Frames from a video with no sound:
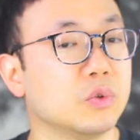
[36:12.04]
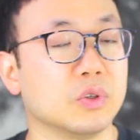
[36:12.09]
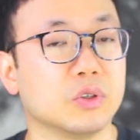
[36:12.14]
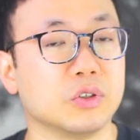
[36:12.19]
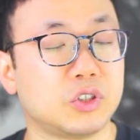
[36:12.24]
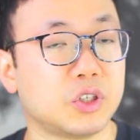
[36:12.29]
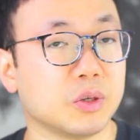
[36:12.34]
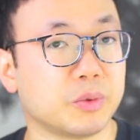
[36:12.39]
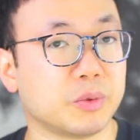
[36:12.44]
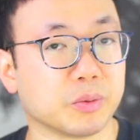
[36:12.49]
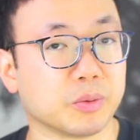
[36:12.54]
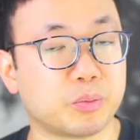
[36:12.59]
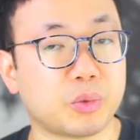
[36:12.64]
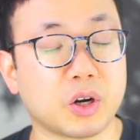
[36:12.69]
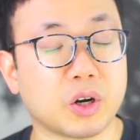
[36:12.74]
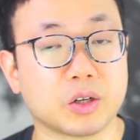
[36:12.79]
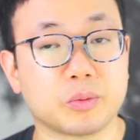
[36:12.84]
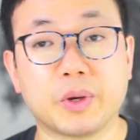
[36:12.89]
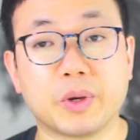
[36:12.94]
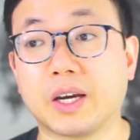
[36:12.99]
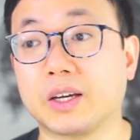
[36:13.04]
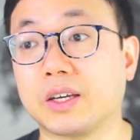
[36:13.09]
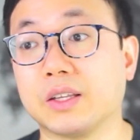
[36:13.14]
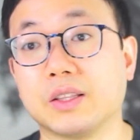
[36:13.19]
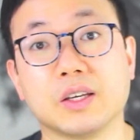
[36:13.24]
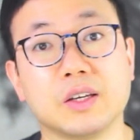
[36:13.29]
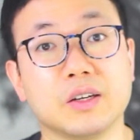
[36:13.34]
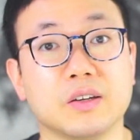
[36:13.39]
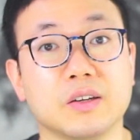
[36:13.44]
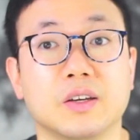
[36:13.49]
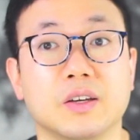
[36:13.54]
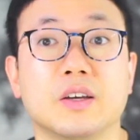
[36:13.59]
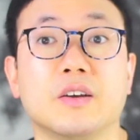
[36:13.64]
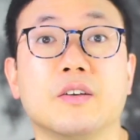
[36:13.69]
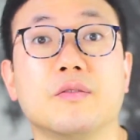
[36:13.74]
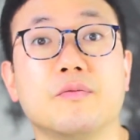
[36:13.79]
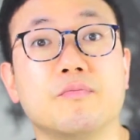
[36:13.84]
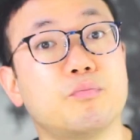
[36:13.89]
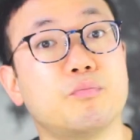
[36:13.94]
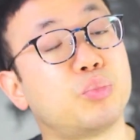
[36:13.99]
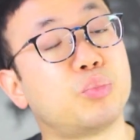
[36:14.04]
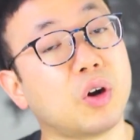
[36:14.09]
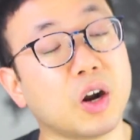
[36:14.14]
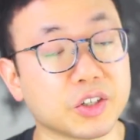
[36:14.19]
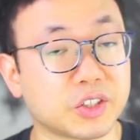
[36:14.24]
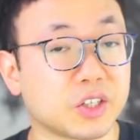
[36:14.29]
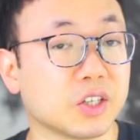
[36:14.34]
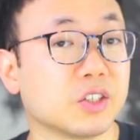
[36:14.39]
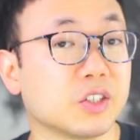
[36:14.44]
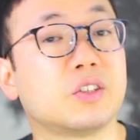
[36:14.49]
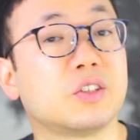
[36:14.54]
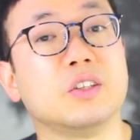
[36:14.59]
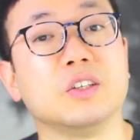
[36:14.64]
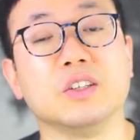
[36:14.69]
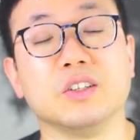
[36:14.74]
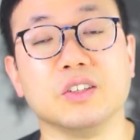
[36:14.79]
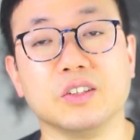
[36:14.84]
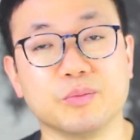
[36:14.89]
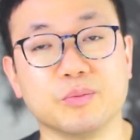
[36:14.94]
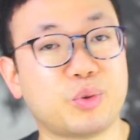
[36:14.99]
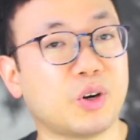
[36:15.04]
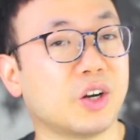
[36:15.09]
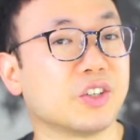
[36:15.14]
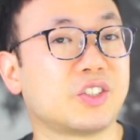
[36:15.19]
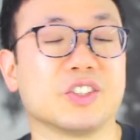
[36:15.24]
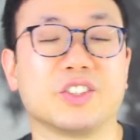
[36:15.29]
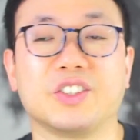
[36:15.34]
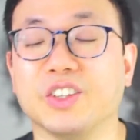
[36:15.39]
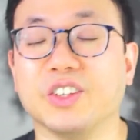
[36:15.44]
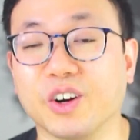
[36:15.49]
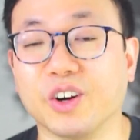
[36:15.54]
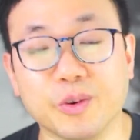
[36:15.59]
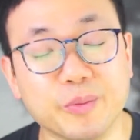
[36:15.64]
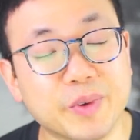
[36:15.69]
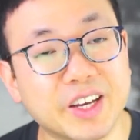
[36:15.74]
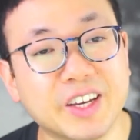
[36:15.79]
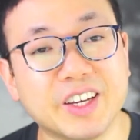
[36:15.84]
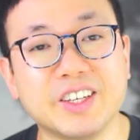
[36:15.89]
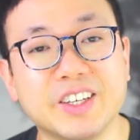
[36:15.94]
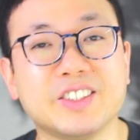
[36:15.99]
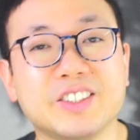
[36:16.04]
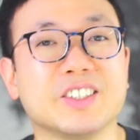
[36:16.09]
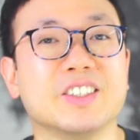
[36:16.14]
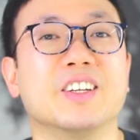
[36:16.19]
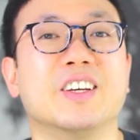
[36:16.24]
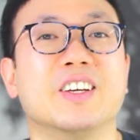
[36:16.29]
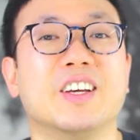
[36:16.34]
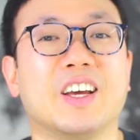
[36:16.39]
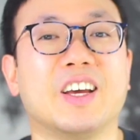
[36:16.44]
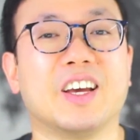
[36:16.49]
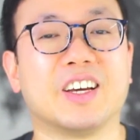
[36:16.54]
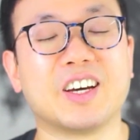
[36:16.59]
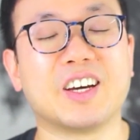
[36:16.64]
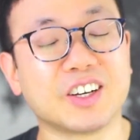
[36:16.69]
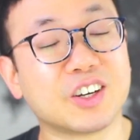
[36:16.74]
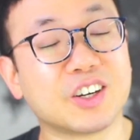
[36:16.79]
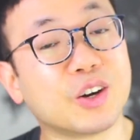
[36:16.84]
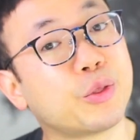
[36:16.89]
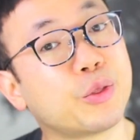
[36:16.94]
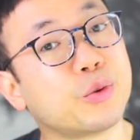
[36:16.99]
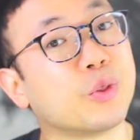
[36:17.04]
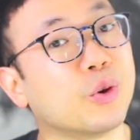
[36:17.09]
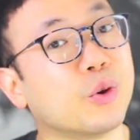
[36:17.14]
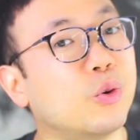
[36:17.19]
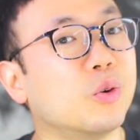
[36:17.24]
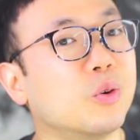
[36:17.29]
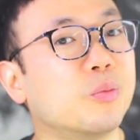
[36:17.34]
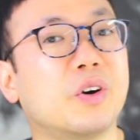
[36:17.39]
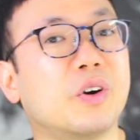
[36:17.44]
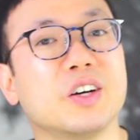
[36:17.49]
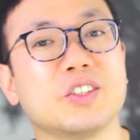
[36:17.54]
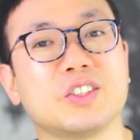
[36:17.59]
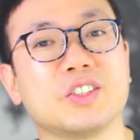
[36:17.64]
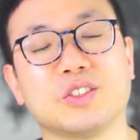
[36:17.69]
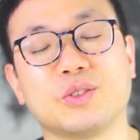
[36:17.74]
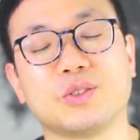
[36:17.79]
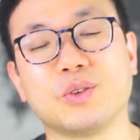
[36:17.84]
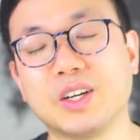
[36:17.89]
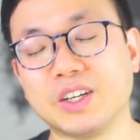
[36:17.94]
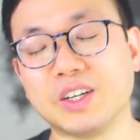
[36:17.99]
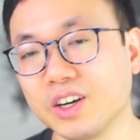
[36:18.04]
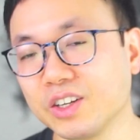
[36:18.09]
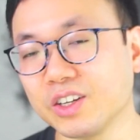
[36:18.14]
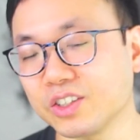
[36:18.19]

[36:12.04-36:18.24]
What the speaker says: ship the product back and then process the RMAs and kind of go through the whole process, right?